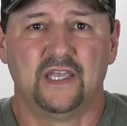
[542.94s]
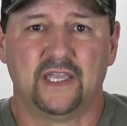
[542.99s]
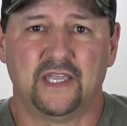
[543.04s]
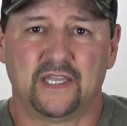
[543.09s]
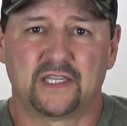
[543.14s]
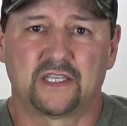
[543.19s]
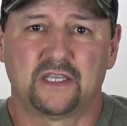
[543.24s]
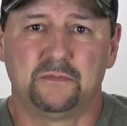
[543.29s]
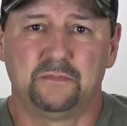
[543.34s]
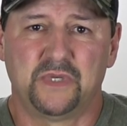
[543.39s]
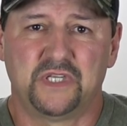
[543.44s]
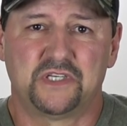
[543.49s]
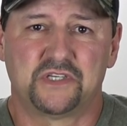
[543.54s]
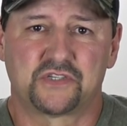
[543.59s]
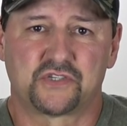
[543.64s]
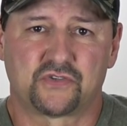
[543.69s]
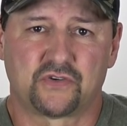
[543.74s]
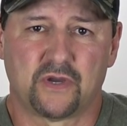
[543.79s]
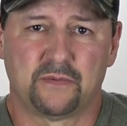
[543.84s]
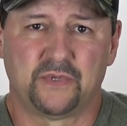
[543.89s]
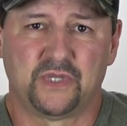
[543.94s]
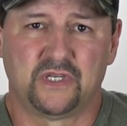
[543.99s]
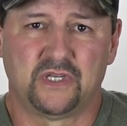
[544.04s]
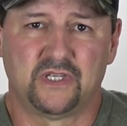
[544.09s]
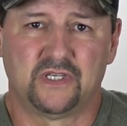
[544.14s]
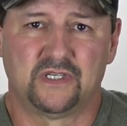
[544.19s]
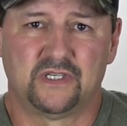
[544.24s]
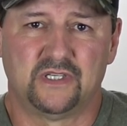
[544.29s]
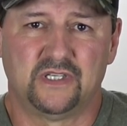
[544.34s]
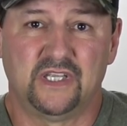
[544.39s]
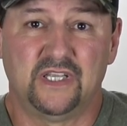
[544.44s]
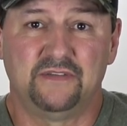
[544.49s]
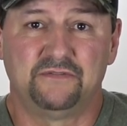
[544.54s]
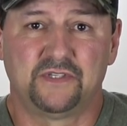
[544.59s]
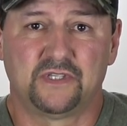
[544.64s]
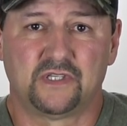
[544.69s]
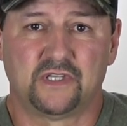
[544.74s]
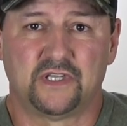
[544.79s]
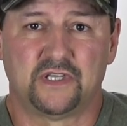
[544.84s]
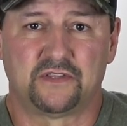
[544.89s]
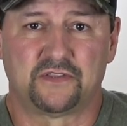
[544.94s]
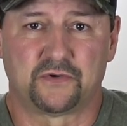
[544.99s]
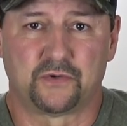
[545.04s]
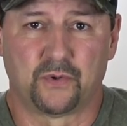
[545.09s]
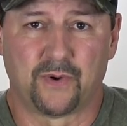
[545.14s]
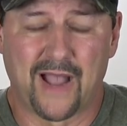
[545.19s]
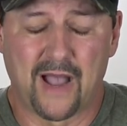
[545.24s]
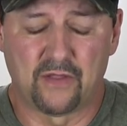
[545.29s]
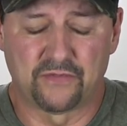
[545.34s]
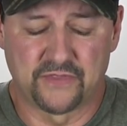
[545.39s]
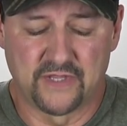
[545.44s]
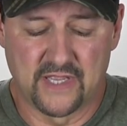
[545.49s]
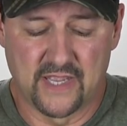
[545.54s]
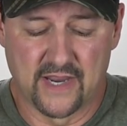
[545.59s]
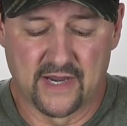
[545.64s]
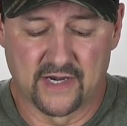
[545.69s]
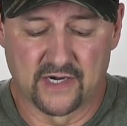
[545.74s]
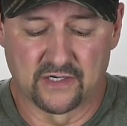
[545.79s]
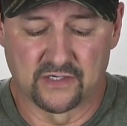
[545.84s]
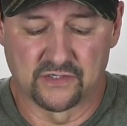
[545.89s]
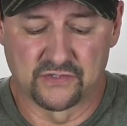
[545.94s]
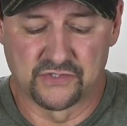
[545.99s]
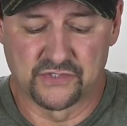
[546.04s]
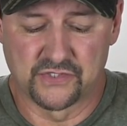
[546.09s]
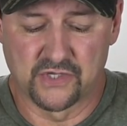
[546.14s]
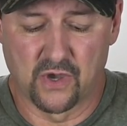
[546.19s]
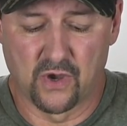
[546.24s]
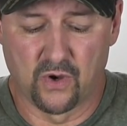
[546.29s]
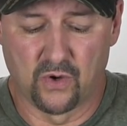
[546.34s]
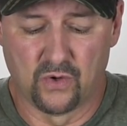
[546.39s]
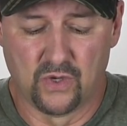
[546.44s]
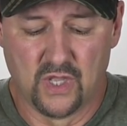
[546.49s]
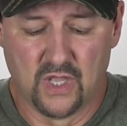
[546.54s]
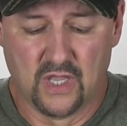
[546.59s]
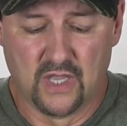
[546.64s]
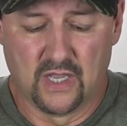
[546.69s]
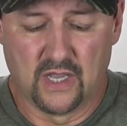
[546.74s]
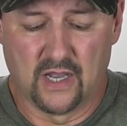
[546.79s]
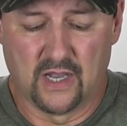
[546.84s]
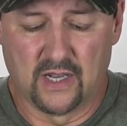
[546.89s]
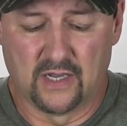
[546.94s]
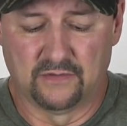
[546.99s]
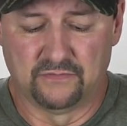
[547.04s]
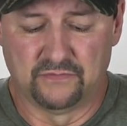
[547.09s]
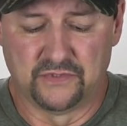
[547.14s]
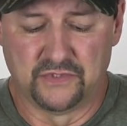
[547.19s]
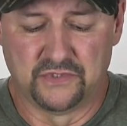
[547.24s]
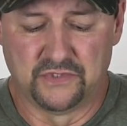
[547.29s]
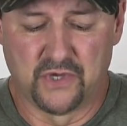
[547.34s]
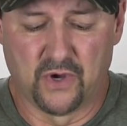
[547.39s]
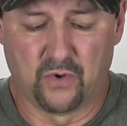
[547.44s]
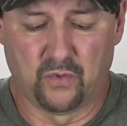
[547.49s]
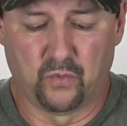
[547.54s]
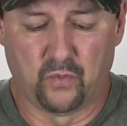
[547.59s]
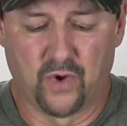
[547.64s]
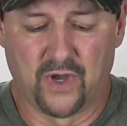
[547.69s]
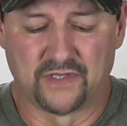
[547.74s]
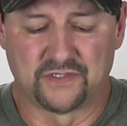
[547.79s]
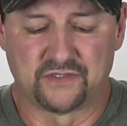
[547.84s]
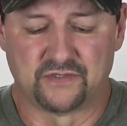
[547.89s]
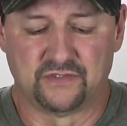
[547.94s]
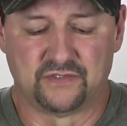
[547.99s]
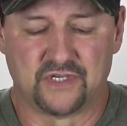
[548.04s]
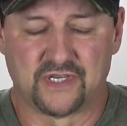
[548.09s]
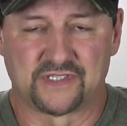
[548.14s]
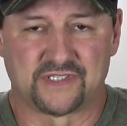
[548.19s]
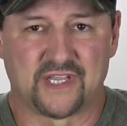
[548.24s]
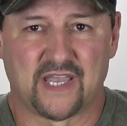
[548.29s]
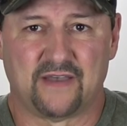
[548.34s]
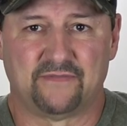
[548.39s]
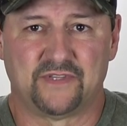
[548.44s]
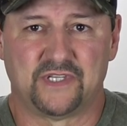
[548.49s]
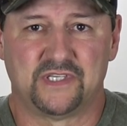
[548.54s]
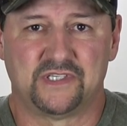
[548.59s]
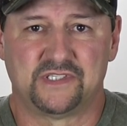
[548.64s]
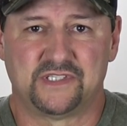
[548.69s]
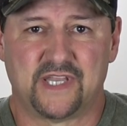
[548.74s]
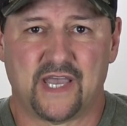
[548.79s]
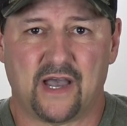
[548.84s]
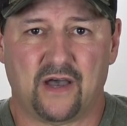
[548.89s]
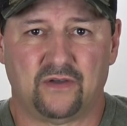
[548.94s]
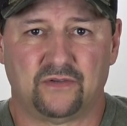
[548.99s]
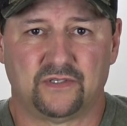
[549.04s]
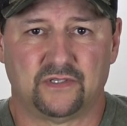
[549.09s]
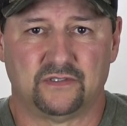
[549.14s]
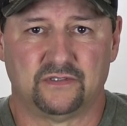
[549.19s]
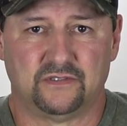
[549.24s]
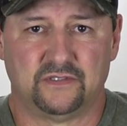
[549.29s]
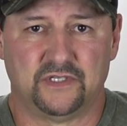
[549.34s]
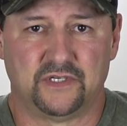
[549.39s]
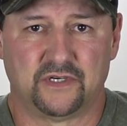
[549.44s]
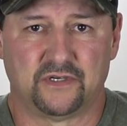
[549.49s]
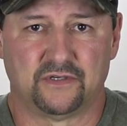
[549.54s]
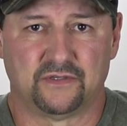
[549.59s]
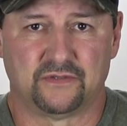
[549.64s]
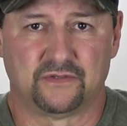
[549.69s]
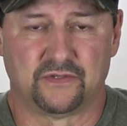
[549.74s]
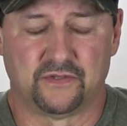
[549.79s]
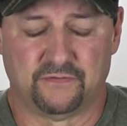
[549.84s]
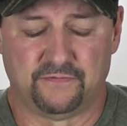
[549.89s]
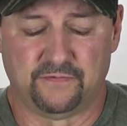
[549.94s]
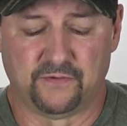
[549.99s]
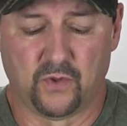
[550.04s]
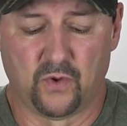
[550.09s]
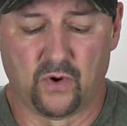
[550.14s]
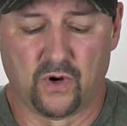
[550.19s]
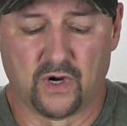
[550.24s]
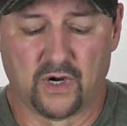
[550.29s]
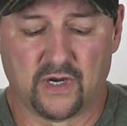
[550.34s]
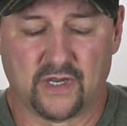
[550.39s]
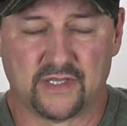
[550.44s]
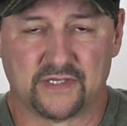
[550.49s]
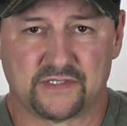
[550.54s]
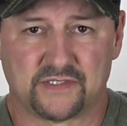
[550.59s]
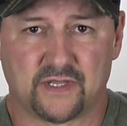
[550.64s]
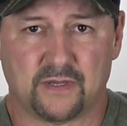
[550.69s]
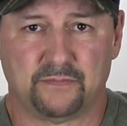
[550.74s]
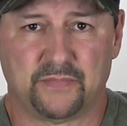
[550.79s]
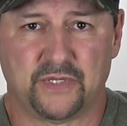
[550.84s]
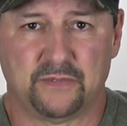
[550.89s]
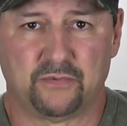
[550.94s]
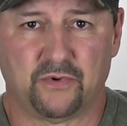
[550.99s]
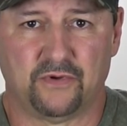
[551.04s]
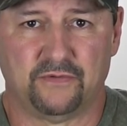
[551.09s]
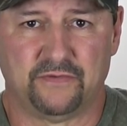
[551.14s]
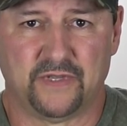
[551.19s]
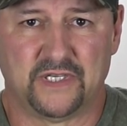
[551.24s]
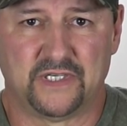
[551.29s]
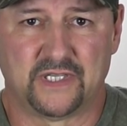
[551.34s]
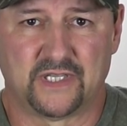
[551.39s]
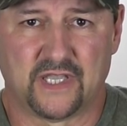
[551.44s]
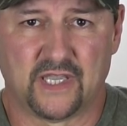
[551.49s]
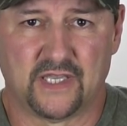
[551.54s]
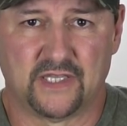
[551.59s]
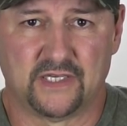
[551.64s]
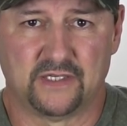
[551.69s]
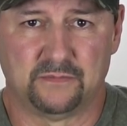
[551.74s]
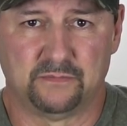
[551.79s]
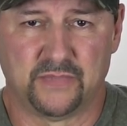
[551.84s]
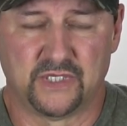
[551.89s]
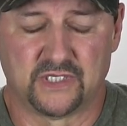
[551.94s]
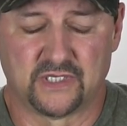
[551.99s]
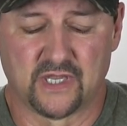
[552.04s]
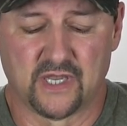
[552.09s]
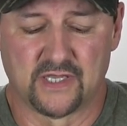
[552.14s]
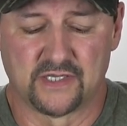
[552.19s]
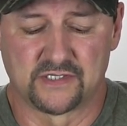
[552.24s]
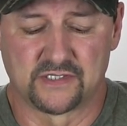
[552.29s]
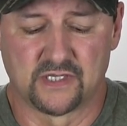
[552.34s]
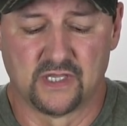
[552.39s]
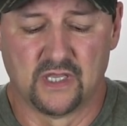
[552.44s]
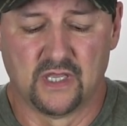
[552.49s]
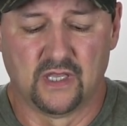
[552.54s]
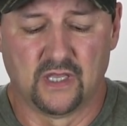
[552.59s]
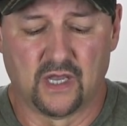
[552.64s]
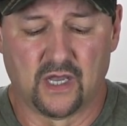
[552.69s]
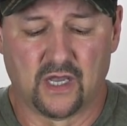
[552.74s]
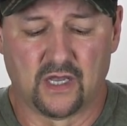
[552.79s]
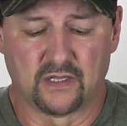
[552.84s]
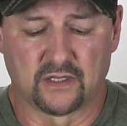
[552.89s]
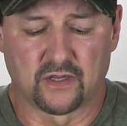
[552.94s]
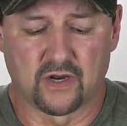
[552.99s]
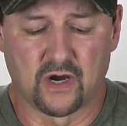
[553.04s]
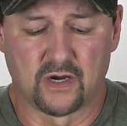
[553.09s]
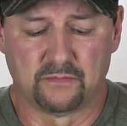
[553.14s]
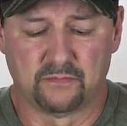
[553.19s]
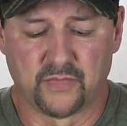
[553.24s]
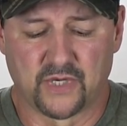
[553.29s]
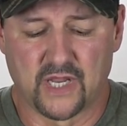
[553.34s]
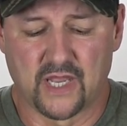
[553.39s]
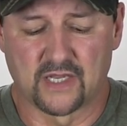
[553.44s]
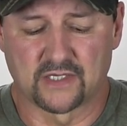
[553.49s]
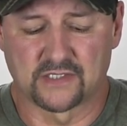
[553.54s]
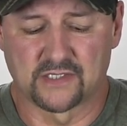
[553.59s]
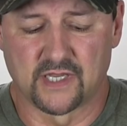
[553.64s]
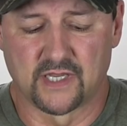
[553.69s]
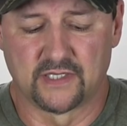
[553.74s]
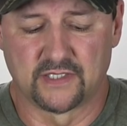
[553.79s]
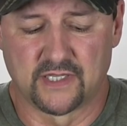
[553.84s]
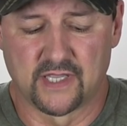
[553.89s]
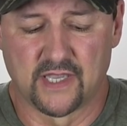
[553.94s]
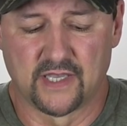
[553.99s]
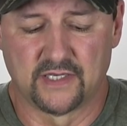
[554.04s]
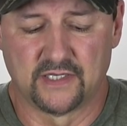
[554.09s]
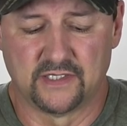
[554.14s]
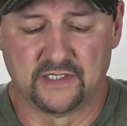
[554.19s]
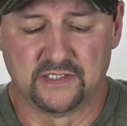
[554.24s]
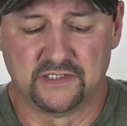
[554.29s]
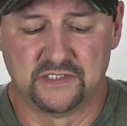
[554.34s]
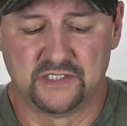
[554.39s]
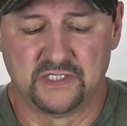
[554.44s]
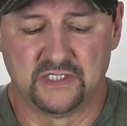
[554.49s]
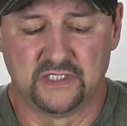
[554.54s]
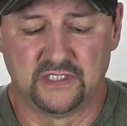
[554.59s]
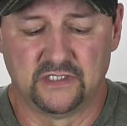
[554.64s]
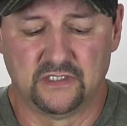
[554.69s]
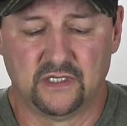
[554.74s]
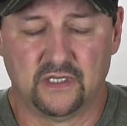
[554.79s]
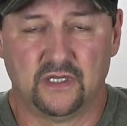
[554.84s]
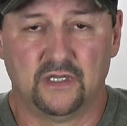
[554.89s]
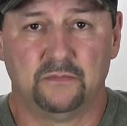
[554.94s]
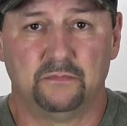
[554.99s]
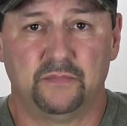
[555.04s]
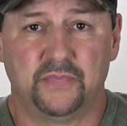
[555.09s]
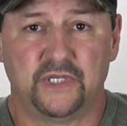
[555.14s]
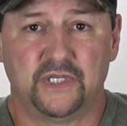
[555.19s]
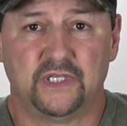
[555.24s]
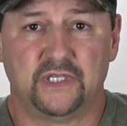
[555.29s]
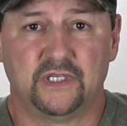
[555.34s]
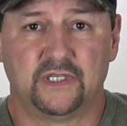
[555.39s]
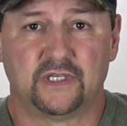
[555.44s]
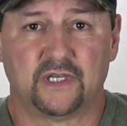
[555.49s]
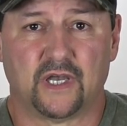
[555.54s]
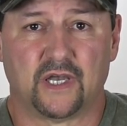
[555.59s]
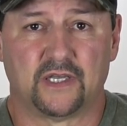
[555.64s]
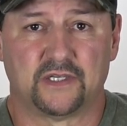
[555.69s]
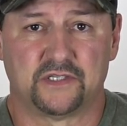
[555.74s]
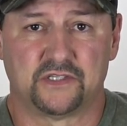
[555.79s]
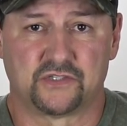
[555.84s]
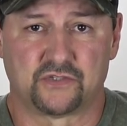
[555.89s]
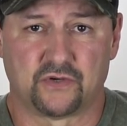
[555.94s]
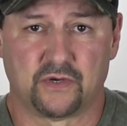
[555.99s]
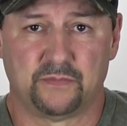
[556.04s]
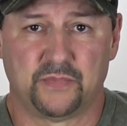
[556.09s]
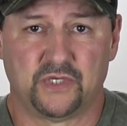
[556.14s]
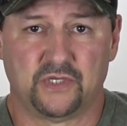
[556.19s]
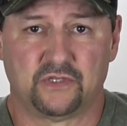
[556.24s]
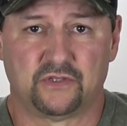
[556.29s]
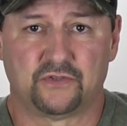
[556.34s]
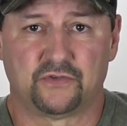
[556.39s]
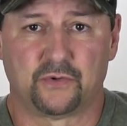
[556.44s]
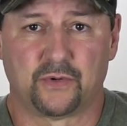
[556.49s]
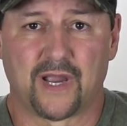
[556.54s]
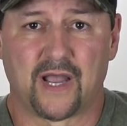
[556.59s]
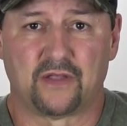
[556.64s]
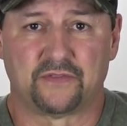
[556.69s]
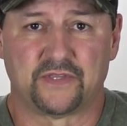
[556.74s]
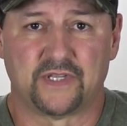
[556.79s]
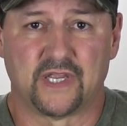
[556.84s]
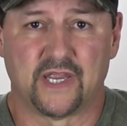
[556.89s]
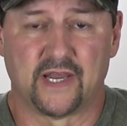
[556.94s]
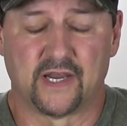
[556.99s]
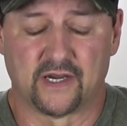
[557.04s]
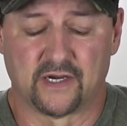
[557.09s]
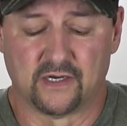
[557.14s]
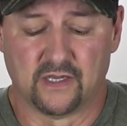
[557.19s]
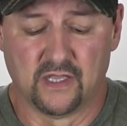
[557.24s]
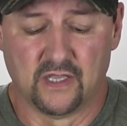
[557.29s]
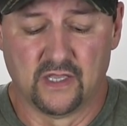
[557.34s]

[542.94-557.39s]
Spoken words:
It can be distributed evenly throughout the air, so you don't want to just have these down near the floor, as some people have indicated, because carbon monoxide can indeed be distributed throughout the air.